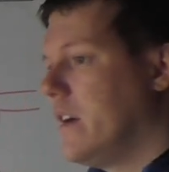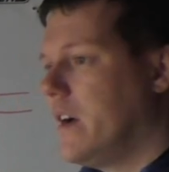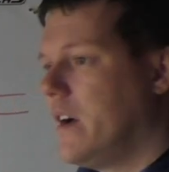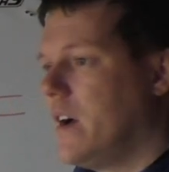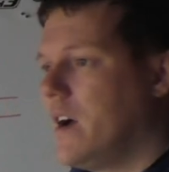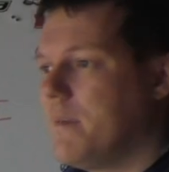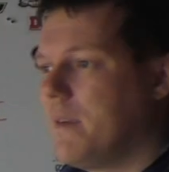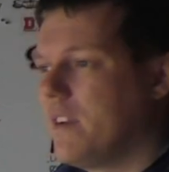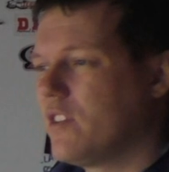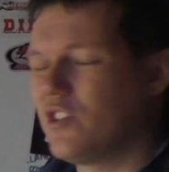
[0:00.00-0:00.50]

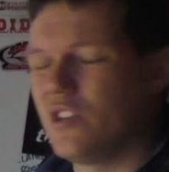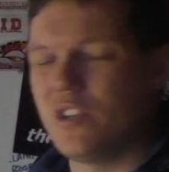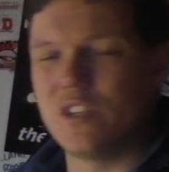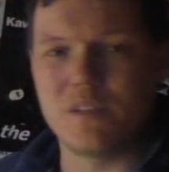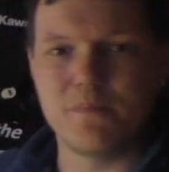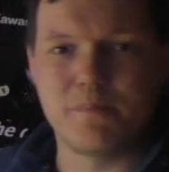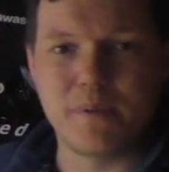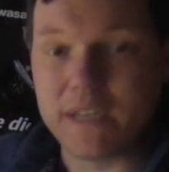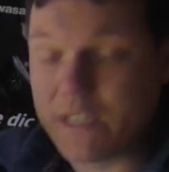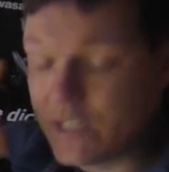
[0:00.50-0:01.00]
um, I'll show you
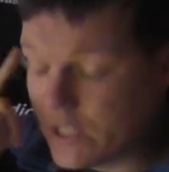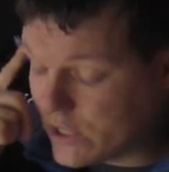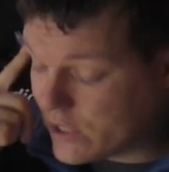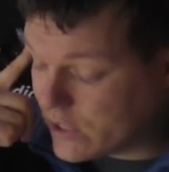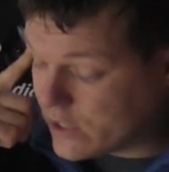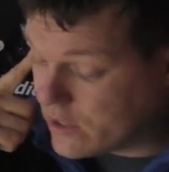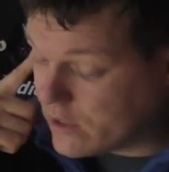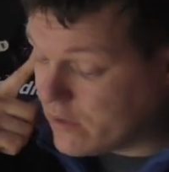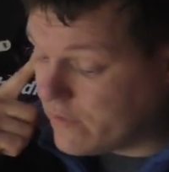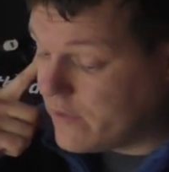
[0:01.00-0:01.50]
some pictures
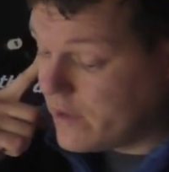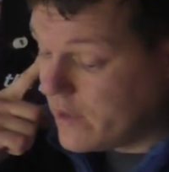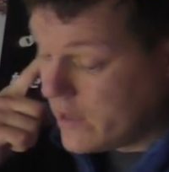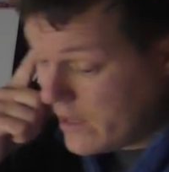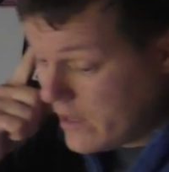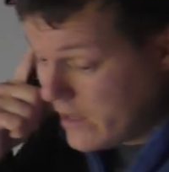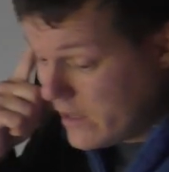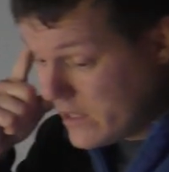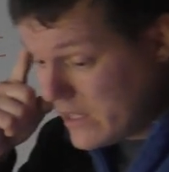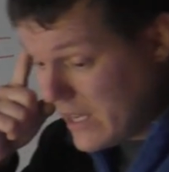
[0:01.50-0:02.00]
and stuff
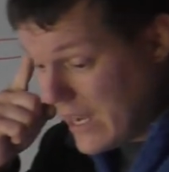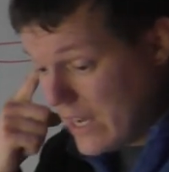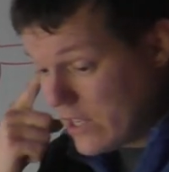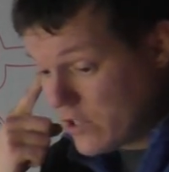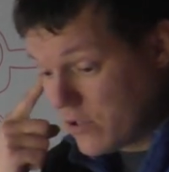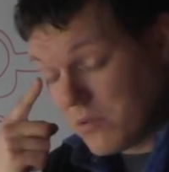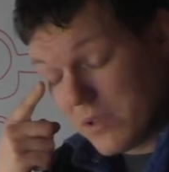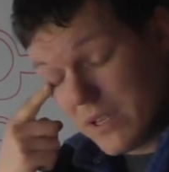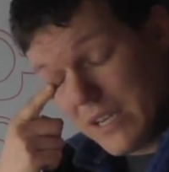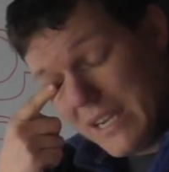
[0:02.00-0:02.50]
there's
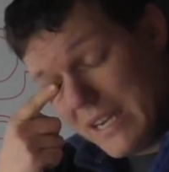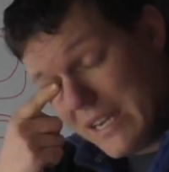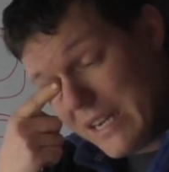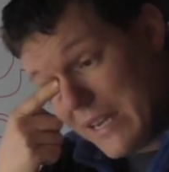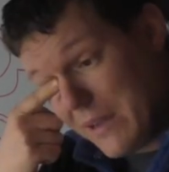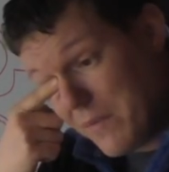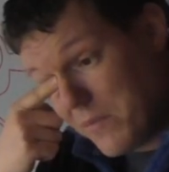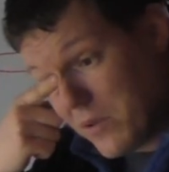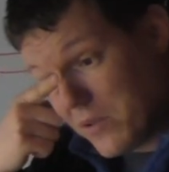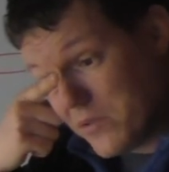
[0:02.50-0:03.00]
actual
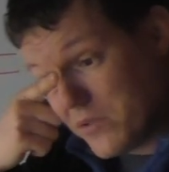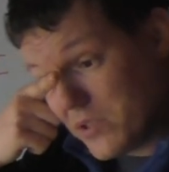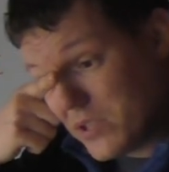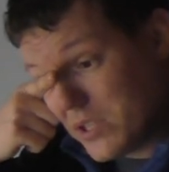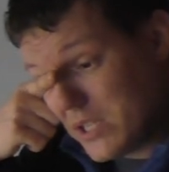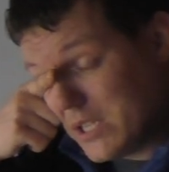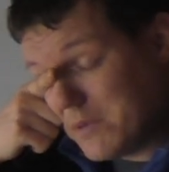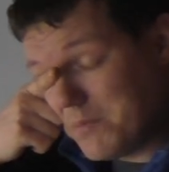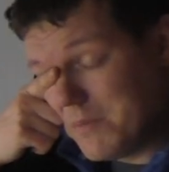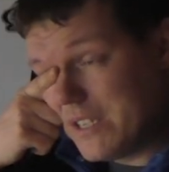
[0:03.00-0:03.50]
e-clip
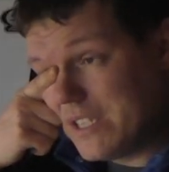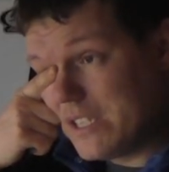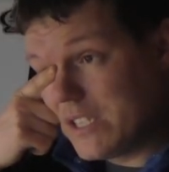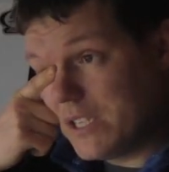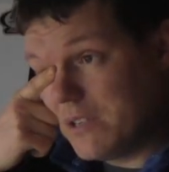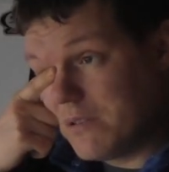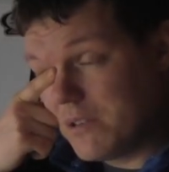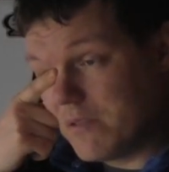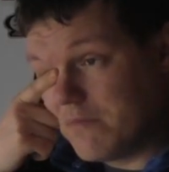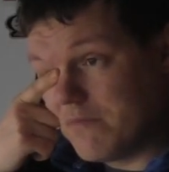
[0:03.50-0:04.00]
ones this means
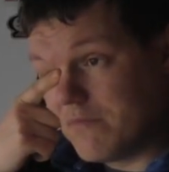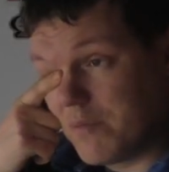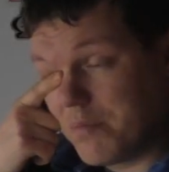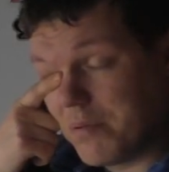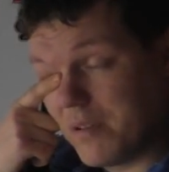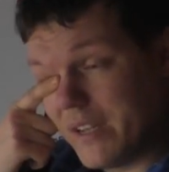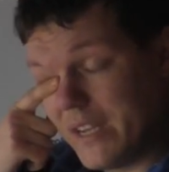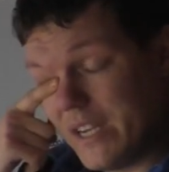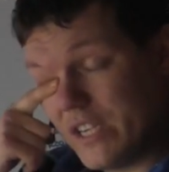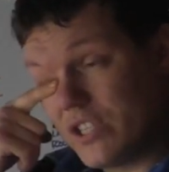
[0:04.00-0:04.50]
that you can
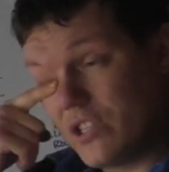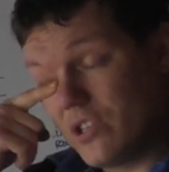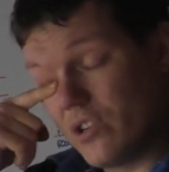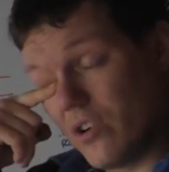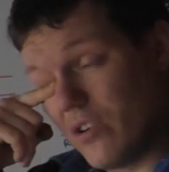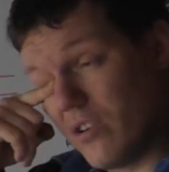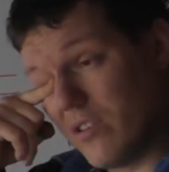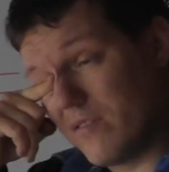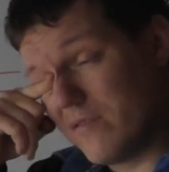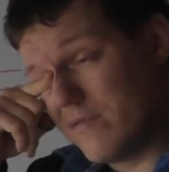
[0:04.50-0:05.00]
replace
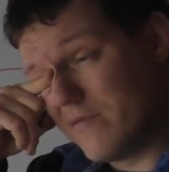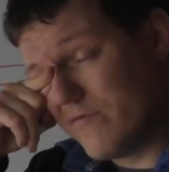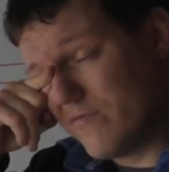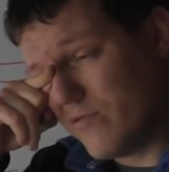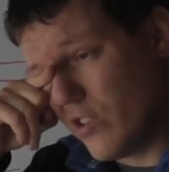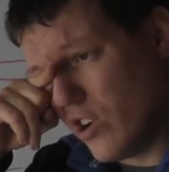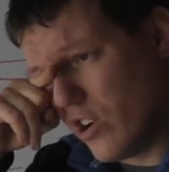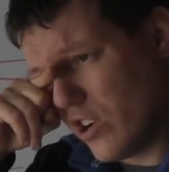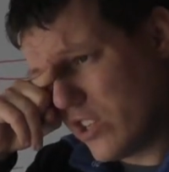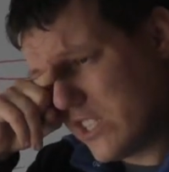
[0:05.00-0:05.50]
your
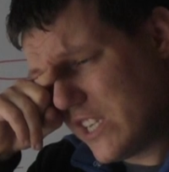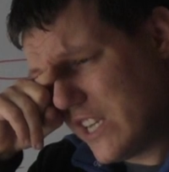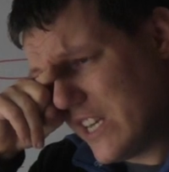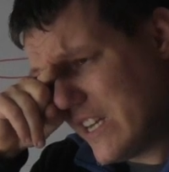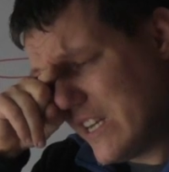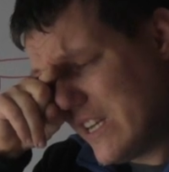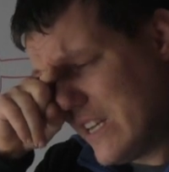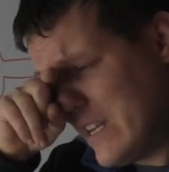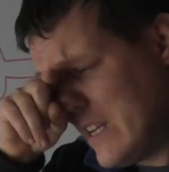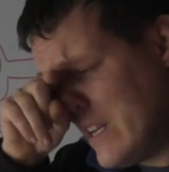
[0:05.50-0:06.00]

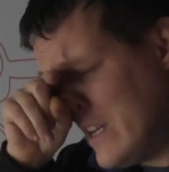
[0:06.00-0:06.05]
rotor